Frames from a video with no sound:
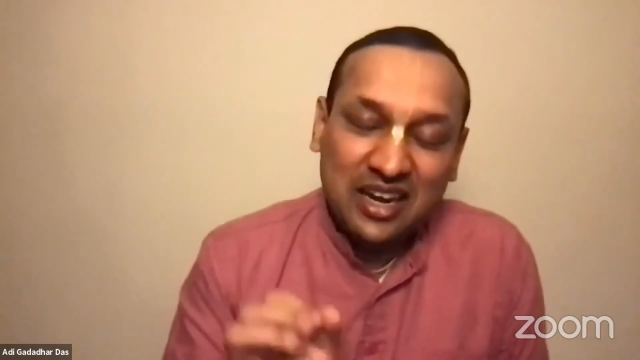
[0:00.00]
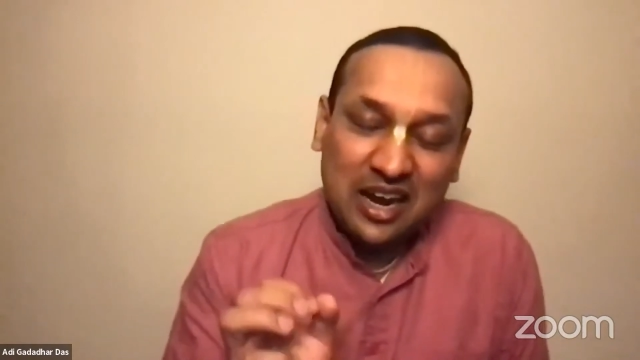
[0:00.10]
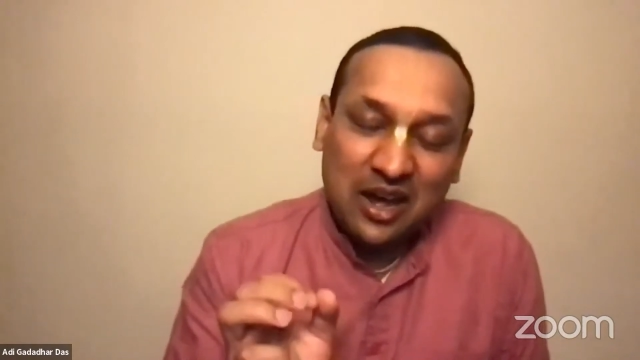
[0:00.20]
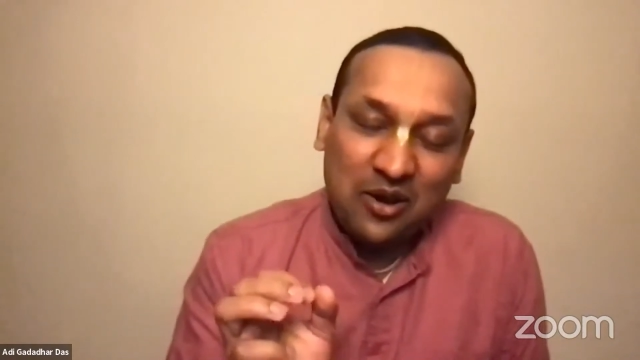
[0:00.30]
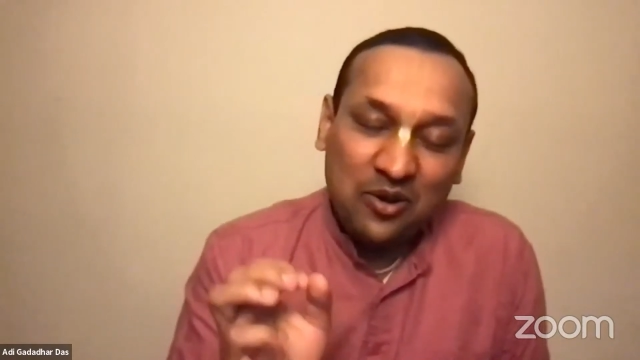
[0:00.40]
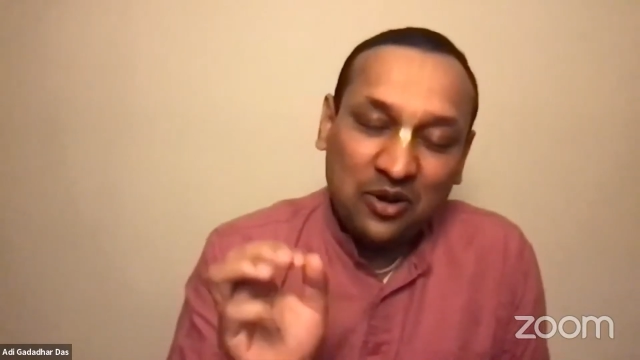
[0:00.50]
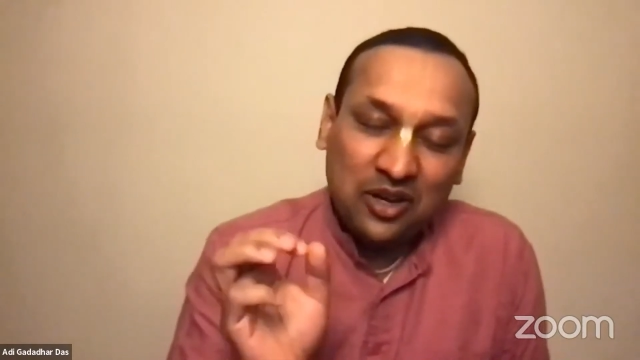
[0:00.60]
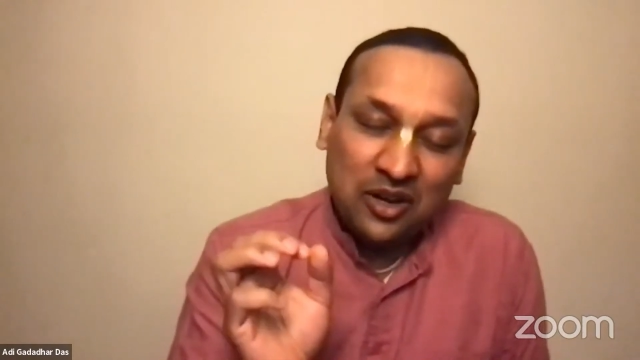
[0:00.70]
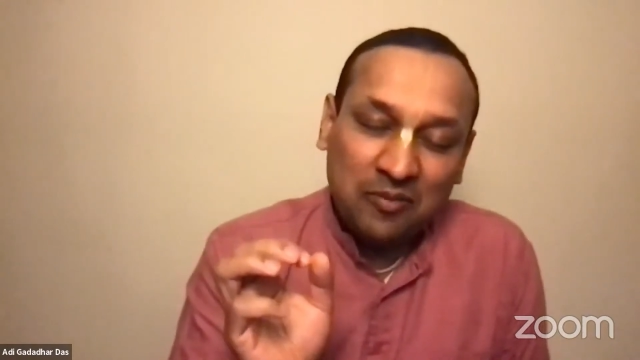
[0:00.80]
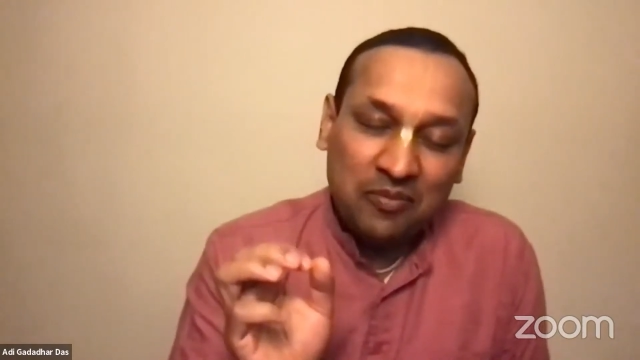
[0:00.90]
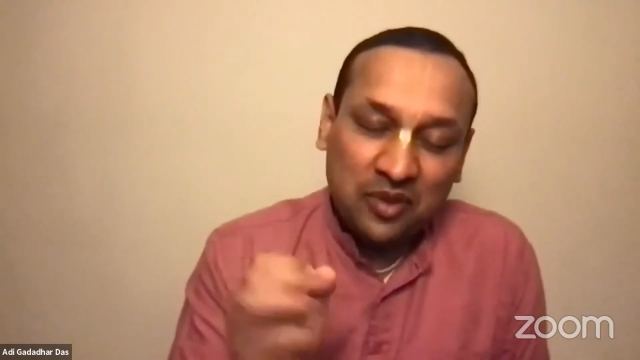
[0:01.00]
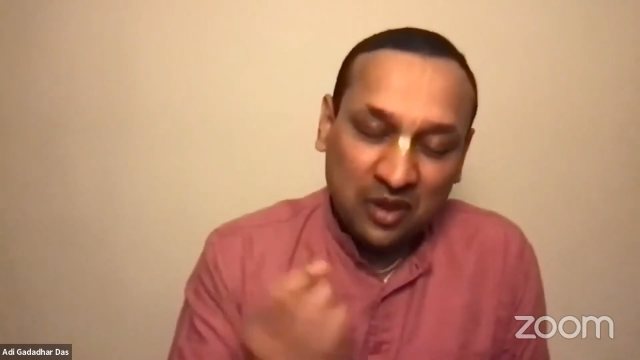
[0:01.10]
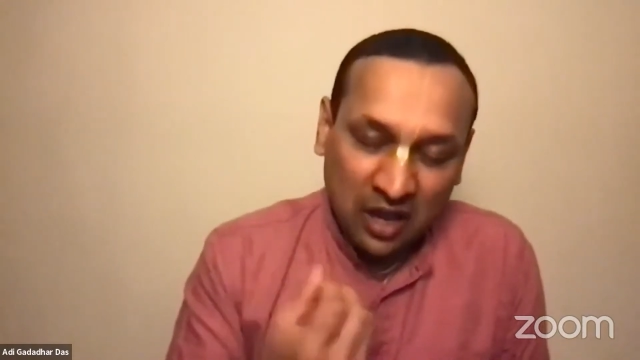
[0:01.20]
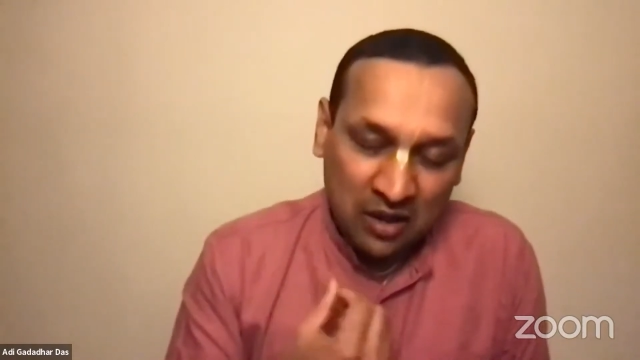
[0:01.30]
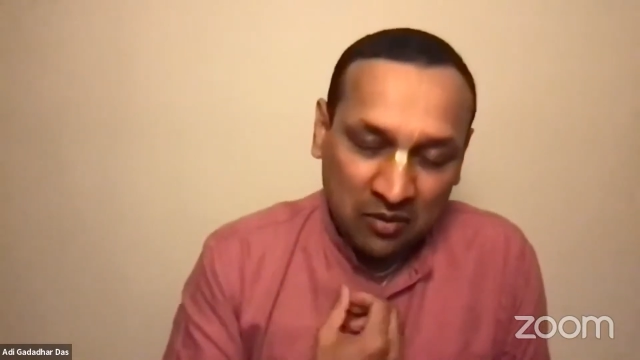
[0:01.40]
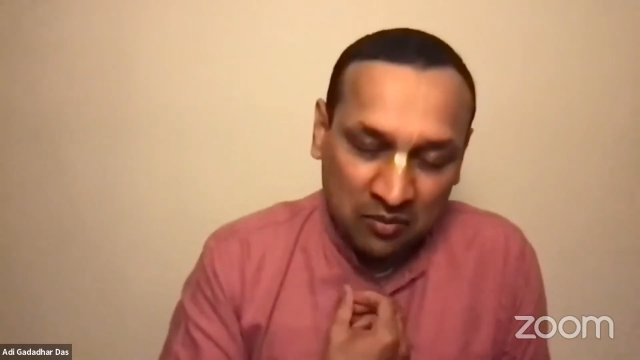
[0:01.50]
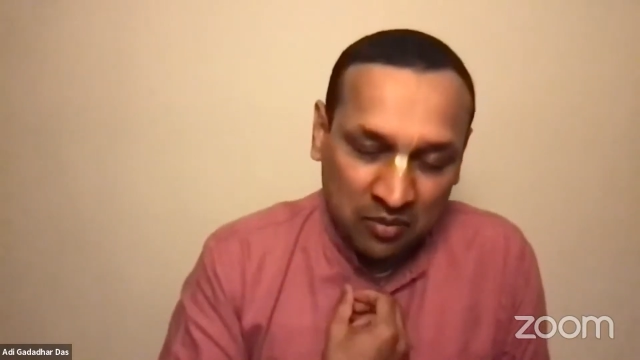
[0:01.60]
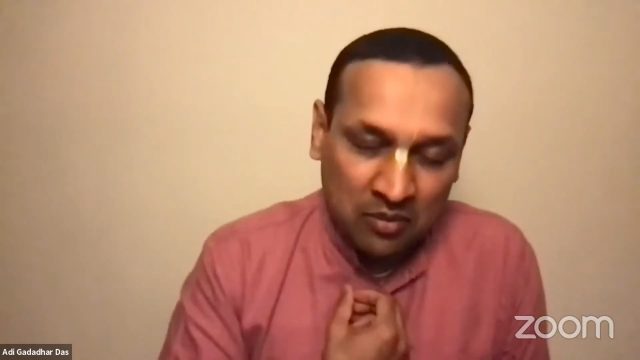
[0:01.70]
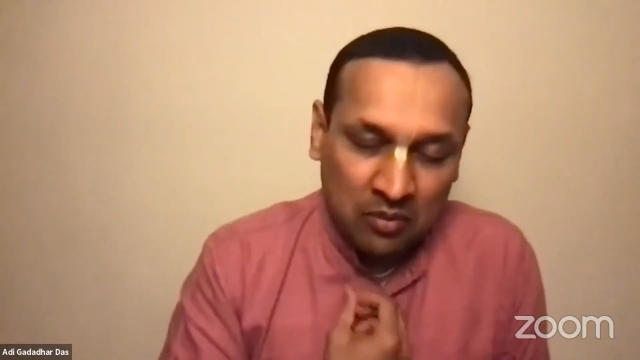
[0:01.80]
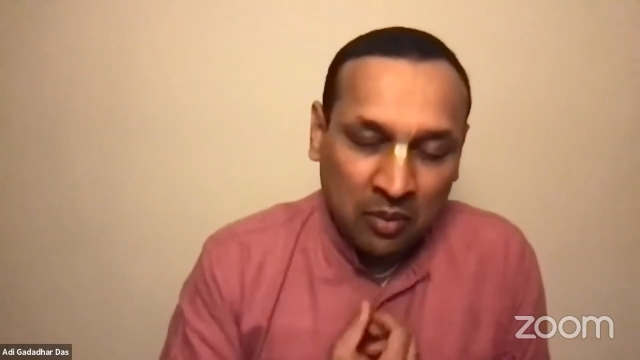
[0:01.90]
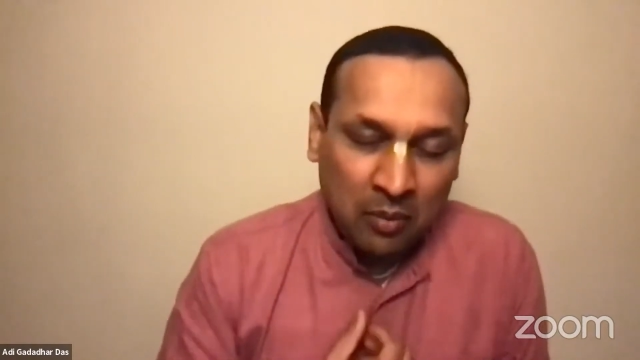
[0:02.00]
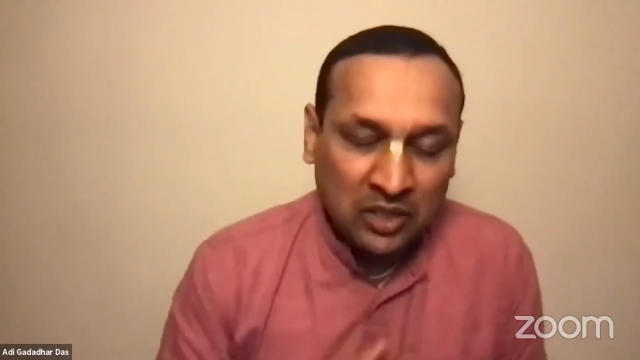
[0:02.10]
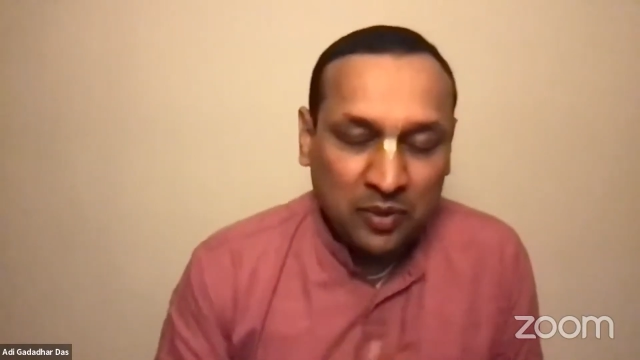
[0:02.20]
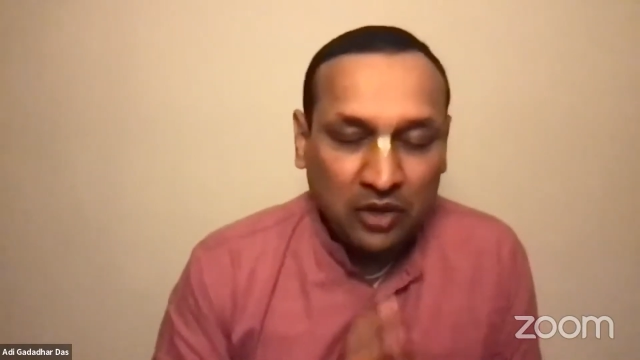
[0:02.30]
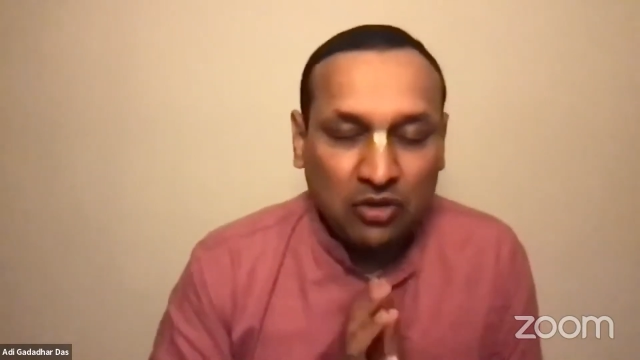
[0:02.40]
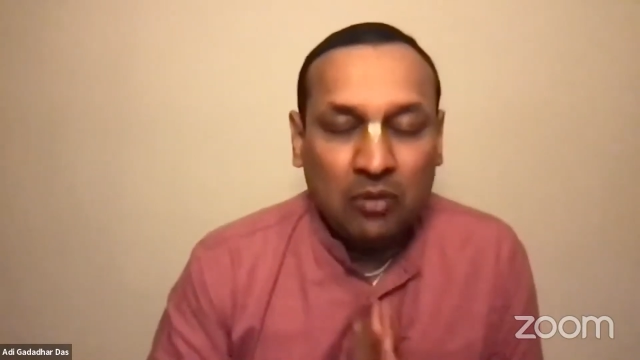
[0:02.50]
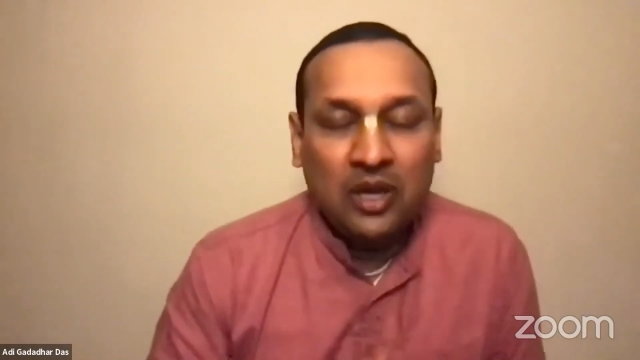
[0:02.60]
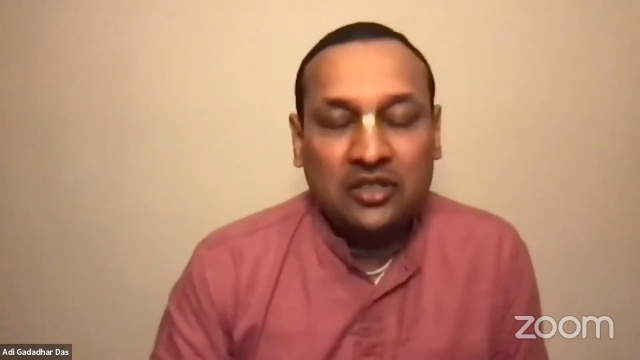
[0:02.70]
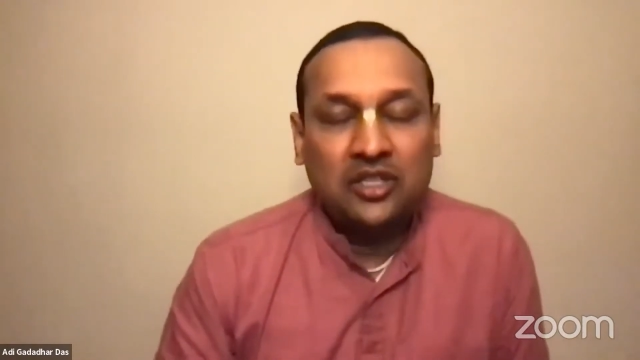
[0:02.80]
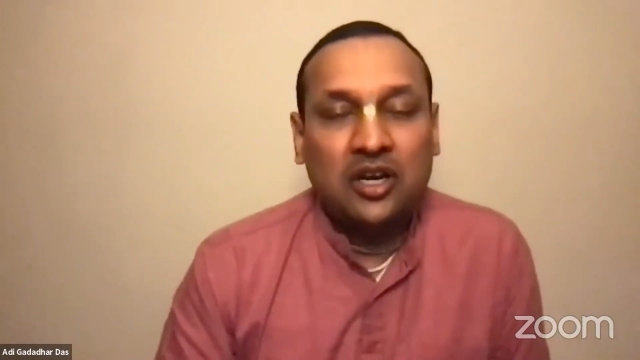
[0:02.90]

Now, um, my spiritual master,